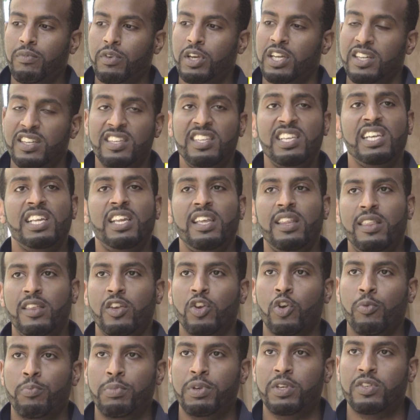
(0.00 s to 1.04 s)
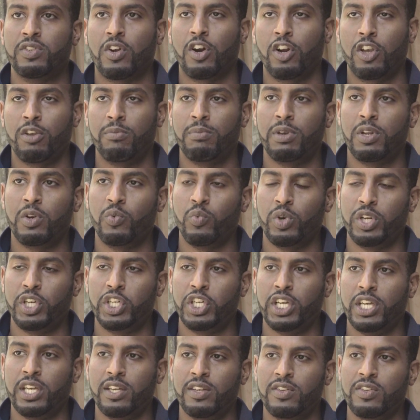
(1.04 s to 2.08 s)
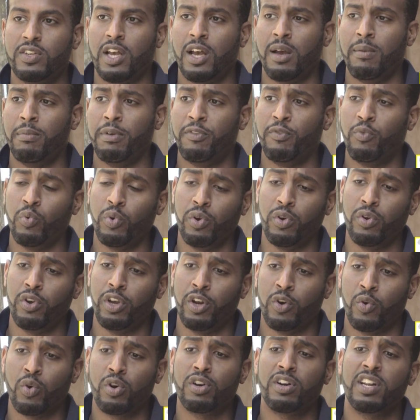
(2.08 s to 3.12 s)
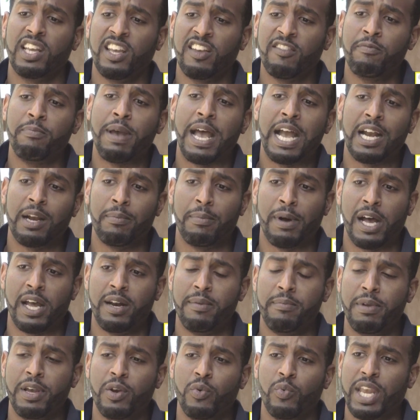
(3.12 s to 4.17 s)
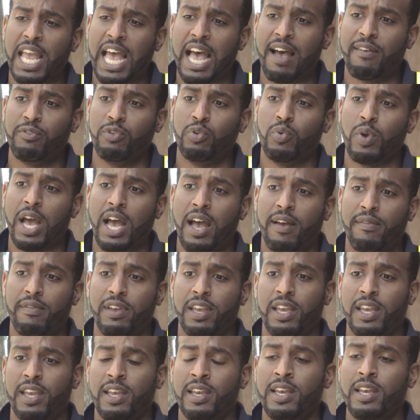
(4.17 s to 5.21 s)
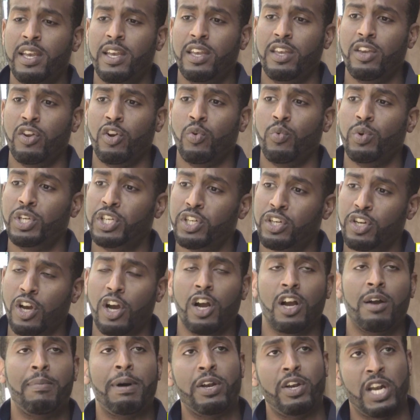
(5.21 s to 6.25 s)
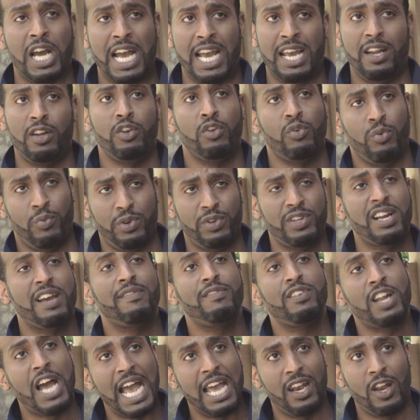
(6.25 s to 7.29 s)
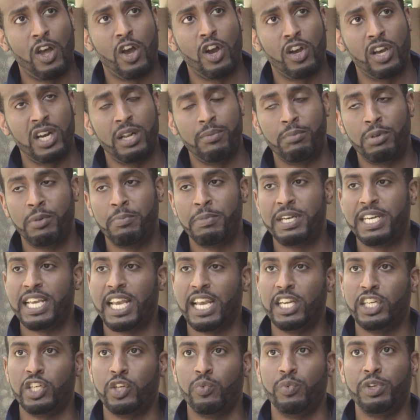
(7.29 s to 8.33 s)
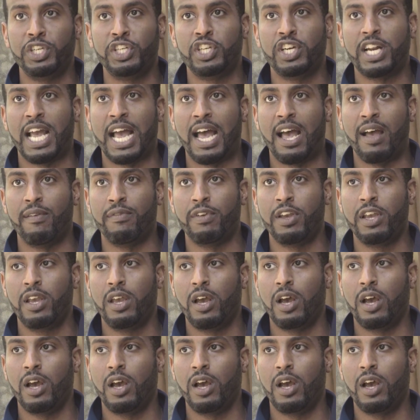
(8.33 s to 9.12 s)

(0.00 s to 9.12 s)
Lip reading: concede Ethiopia's argument, which is in order to give back Badame, we have to have we should talk about we should have dialogue and implementation. We should have